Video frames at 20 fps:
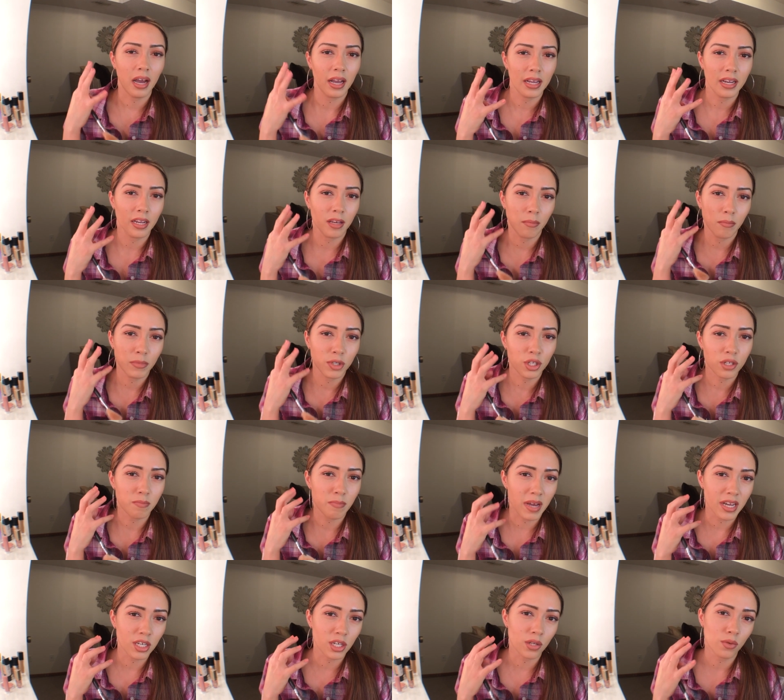it just
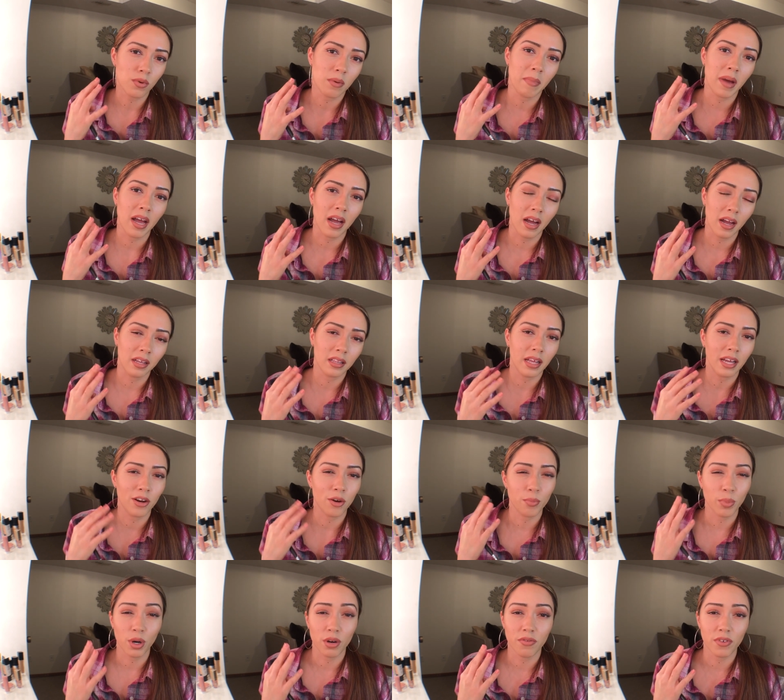meshes with my
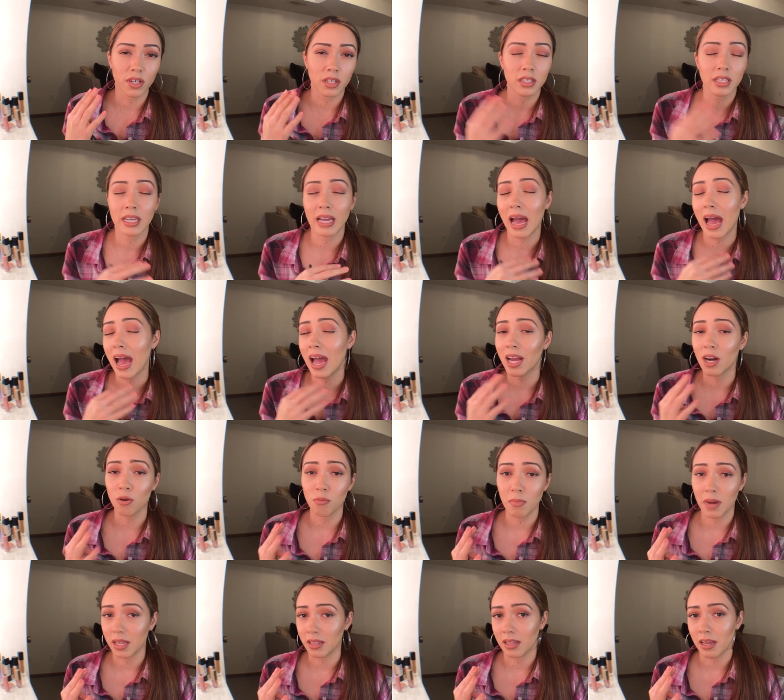highlighter perfectly, I
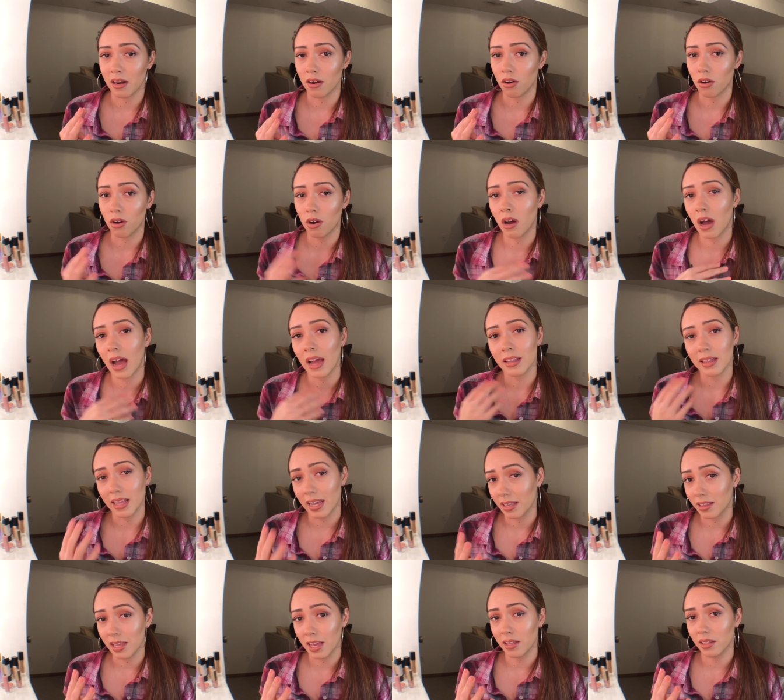don't mind that at all. I
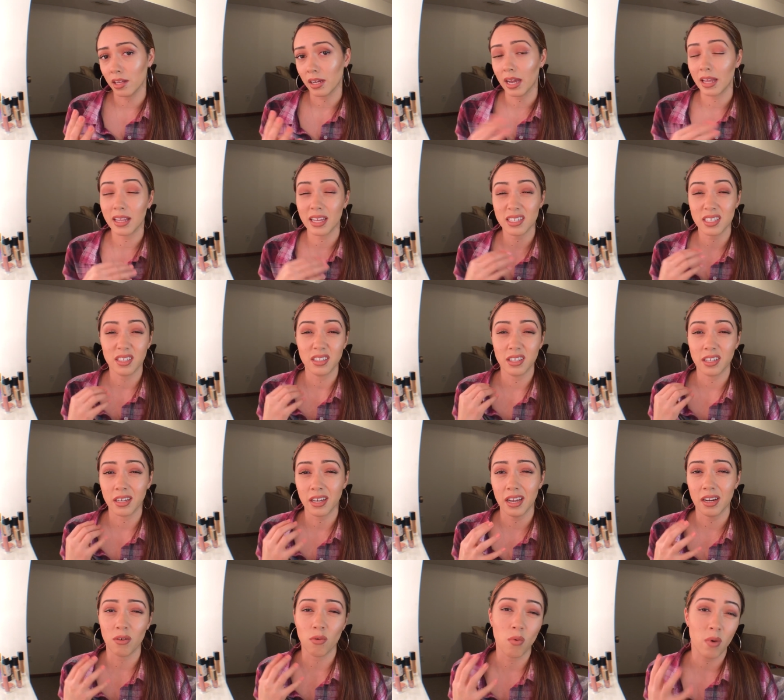like that look. I like to look
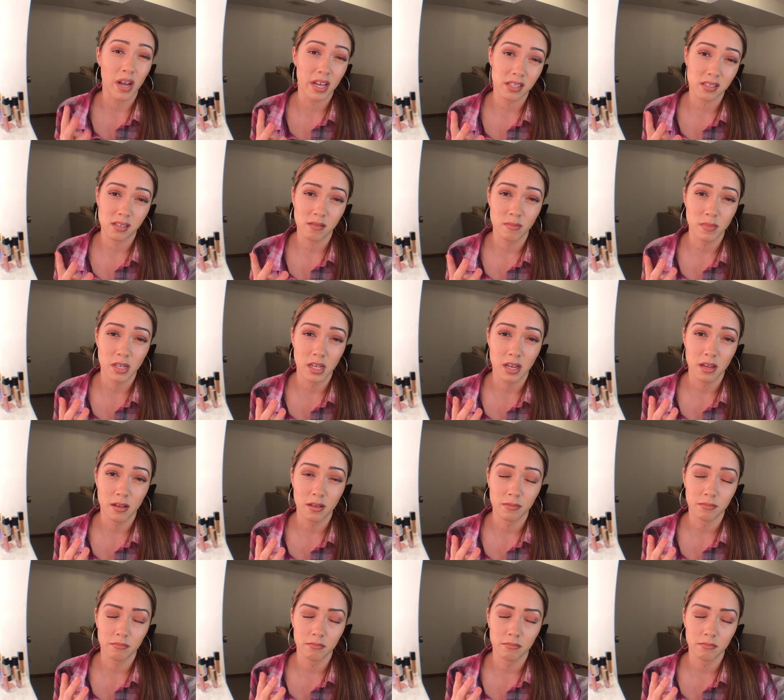kind of wet sometimes.